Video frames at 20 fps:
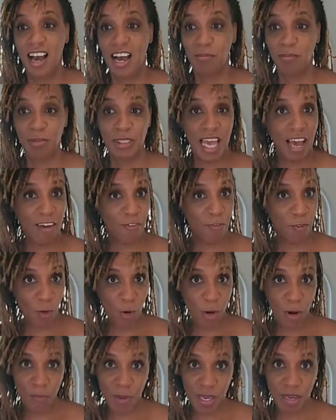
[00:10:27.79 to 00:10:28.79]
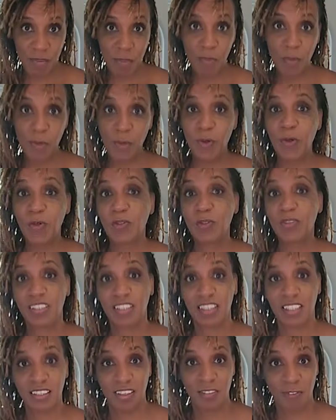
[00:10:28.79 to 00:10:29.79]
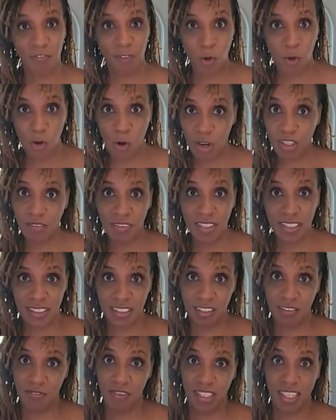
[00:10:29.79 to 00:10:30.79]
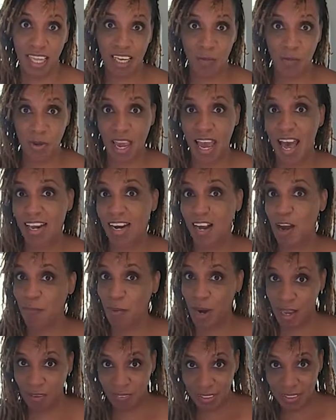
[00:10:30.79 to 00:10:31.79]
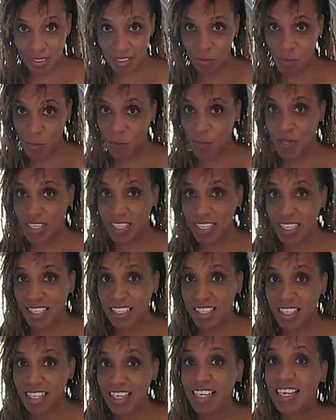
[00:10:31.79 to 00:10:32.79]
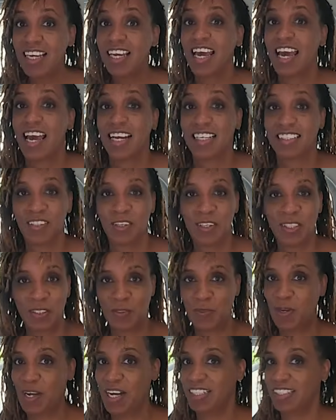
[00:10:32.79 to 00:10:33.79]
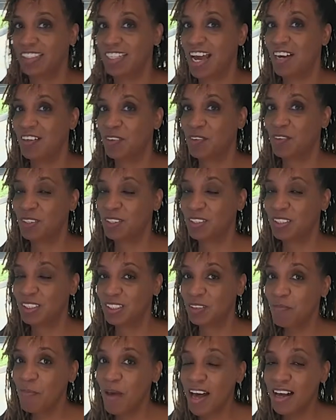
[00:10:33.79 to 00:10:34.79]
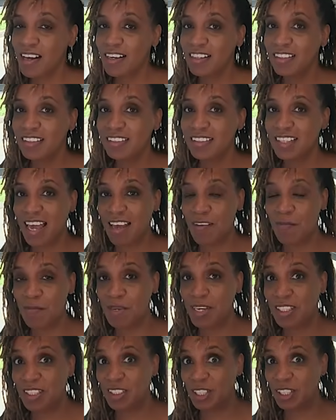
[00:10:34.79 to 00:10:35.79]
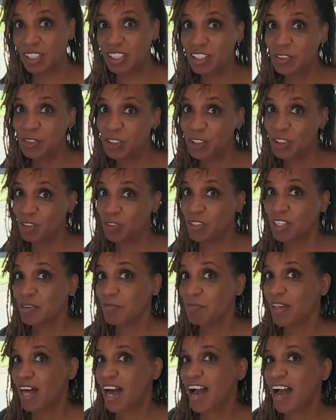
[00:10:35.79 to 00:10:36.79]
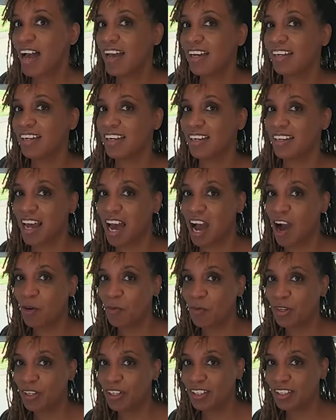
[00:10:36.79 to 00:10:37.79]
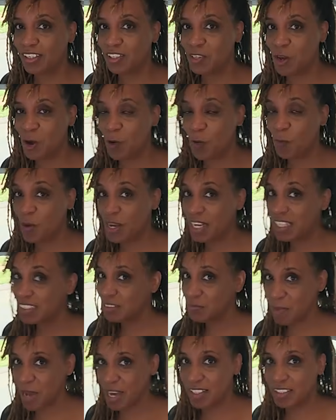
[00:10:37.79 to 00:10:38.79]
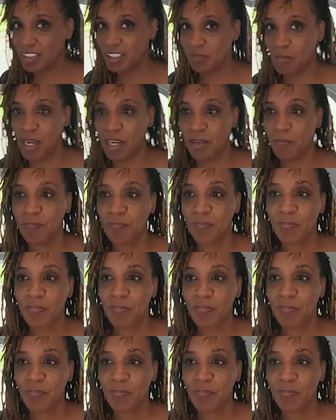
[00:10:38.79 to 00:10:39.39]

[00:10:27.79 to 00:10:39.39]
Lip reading: To have 4 people, for all of us to feel like we had our privacy when we needed it, and to also cut down on smells and be a little streamlined in our, waste management.